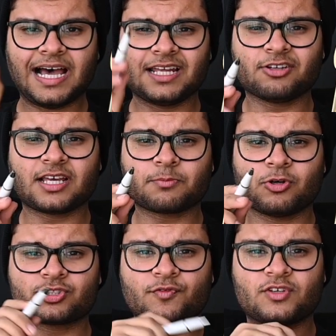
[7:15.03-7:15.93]
I know that
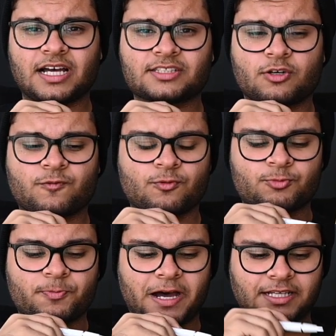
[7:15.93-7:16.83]
most of you guys are
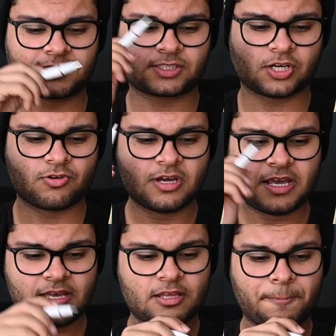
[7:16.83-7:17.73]
from Dubai, so
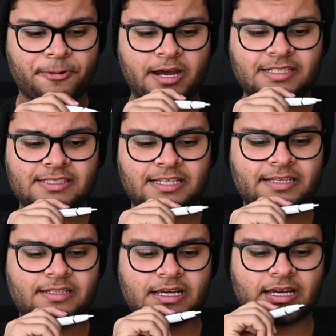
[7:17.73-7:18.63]
the price
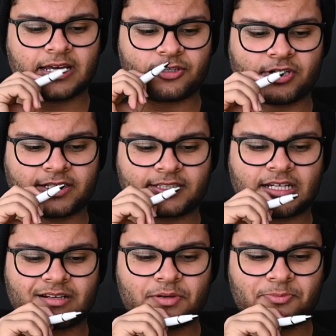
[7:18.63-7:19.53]
in United
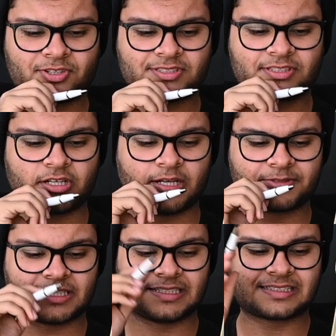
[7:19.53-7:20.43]
Arab Emirates
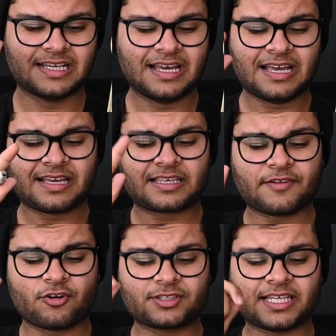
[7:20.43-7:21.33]
dirhams is
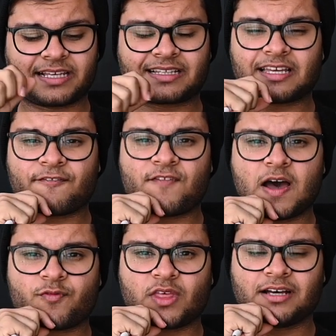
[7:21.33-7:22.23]
give or take
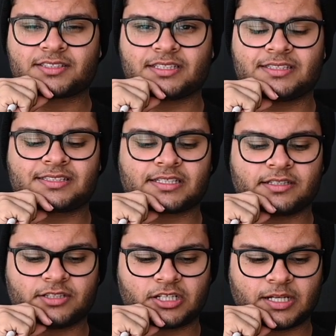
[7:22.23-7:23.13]
5,000
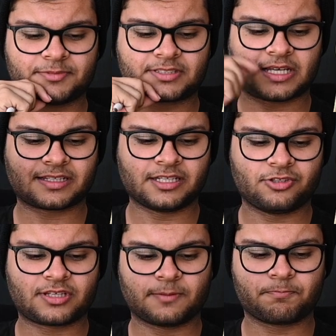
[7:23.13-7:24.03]
dirhams. Again,
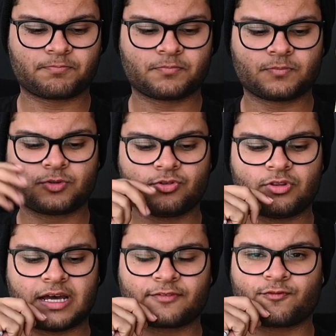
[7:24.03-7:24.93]
you can do
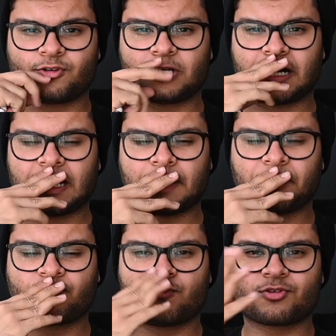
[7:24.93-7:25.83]
that for
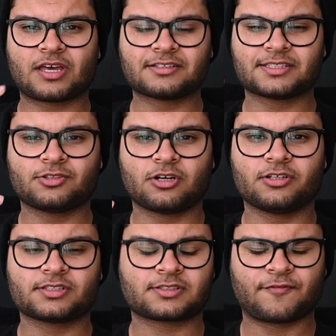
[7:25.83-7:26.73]
about
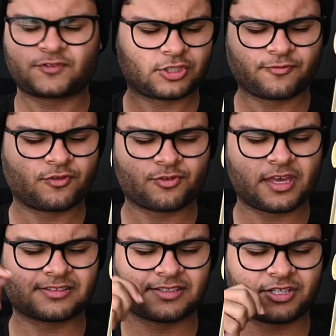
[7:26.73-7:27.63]
$4,000. Sorry,
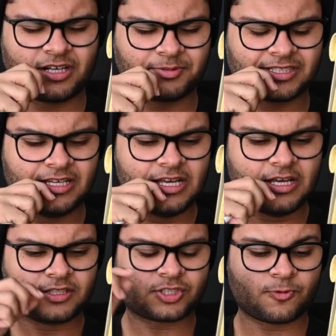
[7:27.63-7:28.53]
4,000 dirhams.
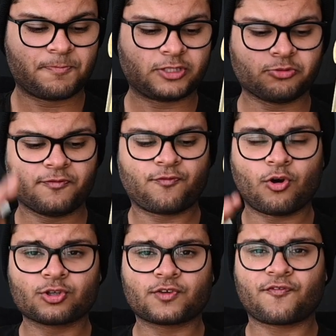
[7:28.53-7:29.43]
So between
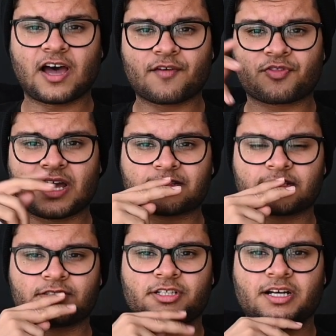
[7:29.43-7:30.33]
4,000 to
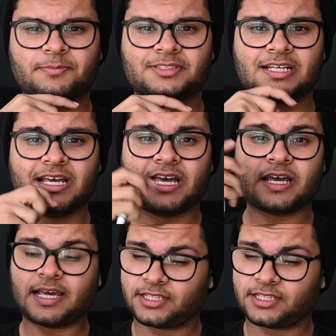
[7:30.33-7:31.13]
5,000 dirhams, a